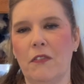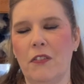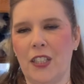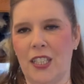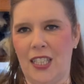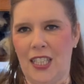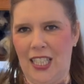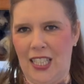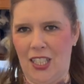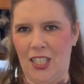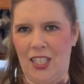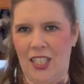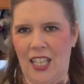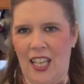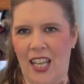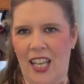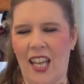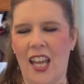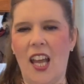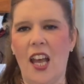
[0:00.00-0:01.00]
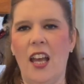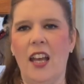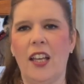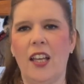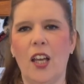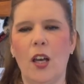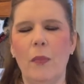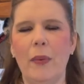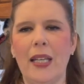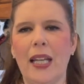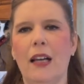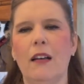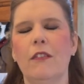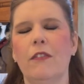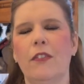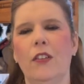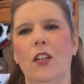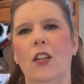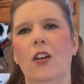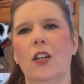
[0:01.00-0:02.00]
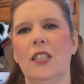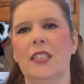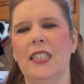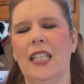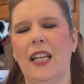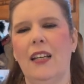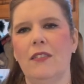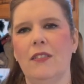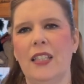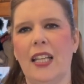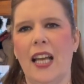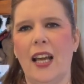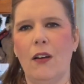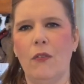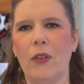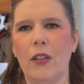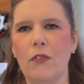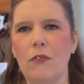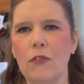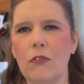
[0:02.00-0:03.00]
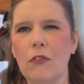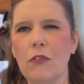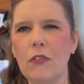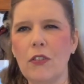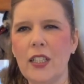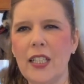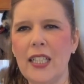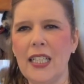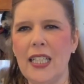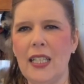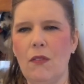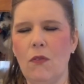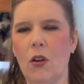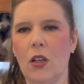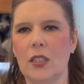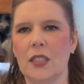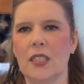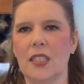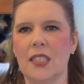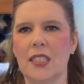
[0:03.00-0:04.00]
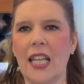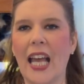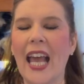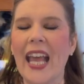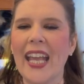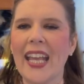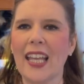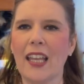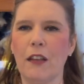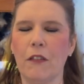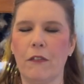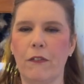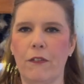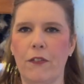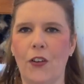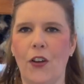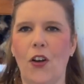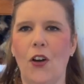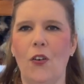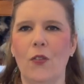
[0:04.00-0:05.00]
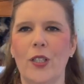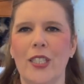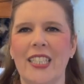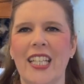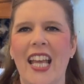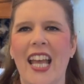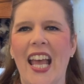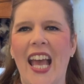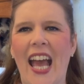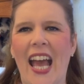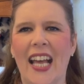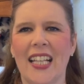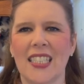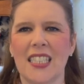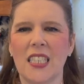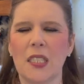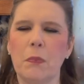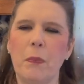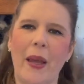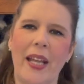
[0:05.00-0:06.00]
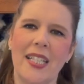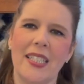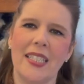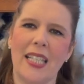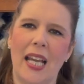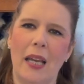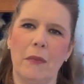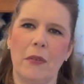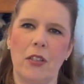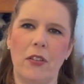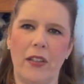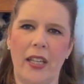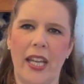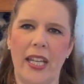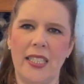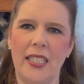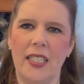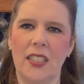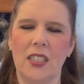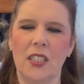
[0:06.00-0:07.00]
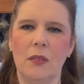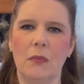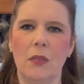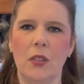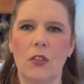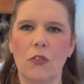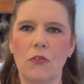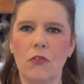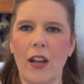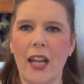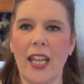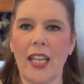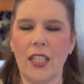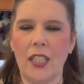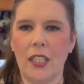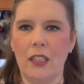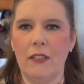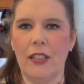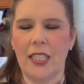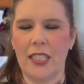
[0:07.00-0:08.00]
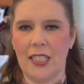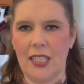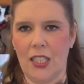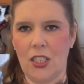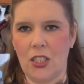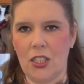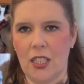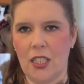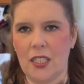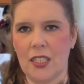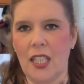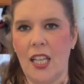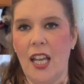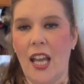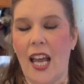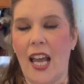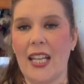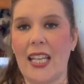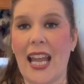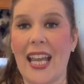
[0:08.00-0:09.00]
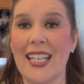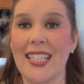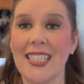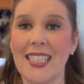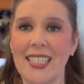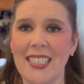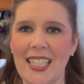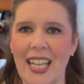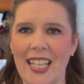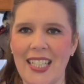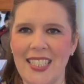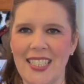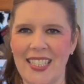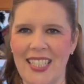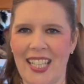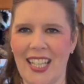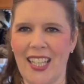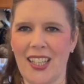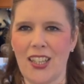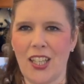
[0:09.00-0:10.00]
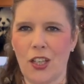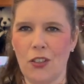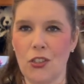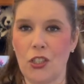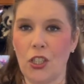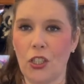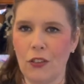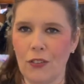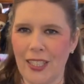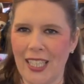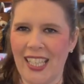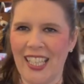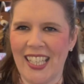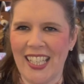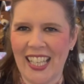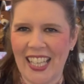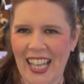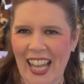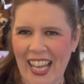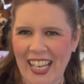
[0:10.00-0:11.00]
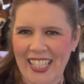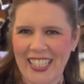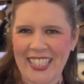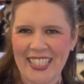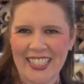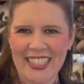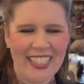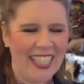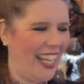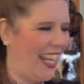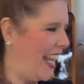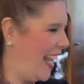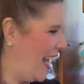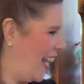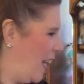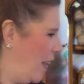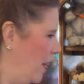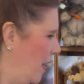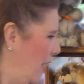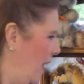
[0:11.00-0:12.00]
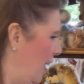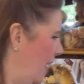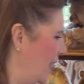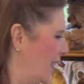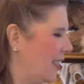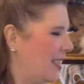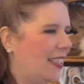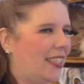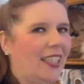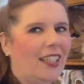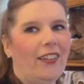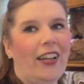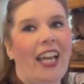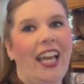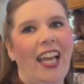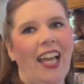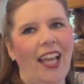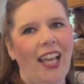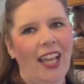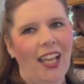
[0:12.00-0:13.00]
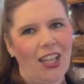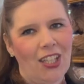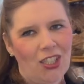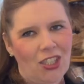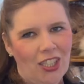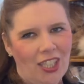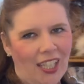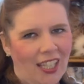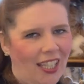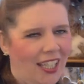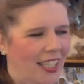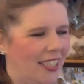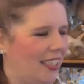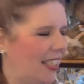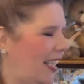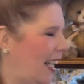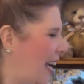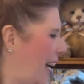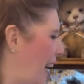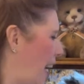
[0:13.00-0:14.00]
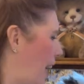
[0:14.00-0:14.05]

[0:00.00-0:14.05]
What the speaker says: for this year. Coming out of lockdown now, we really want to take it forward and spend time creating some great new additions and extending those unique collections here. So here she is, and I